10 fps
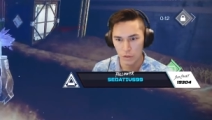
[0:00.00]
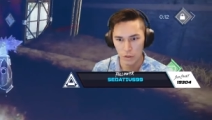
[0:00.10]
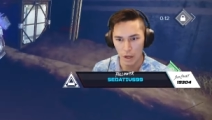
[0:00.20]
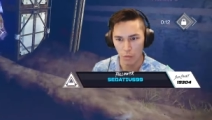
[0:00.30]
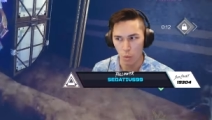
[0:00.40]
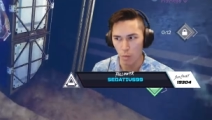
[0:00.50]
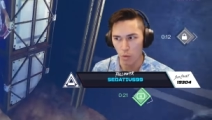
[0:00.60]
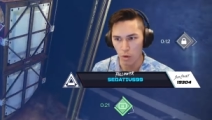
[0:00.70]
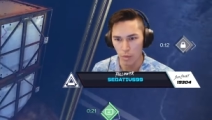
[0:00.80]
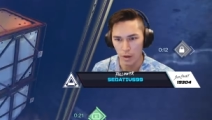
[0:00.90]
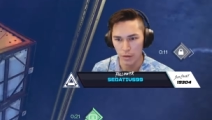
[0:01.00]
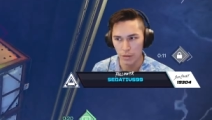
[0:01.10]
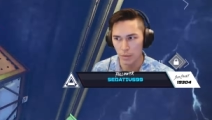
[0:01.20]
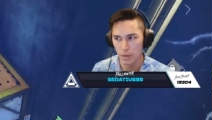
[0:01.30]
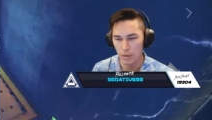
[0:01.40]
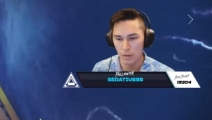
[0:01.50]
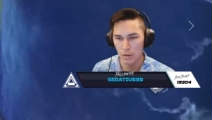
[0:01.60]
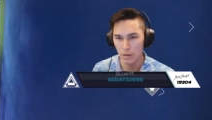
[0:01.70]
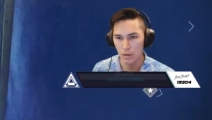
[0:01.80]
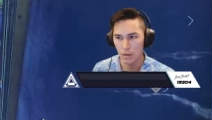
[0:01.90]
we to have one more around here. Do the play. Do the
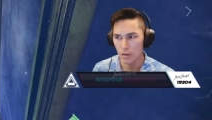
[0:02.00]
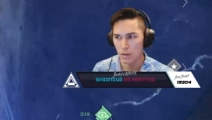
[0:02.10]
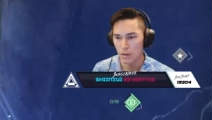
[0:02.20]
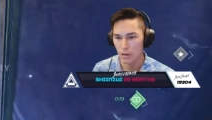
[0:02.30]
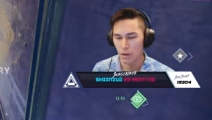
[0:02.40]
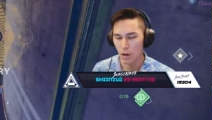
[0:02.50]
play. Do the play.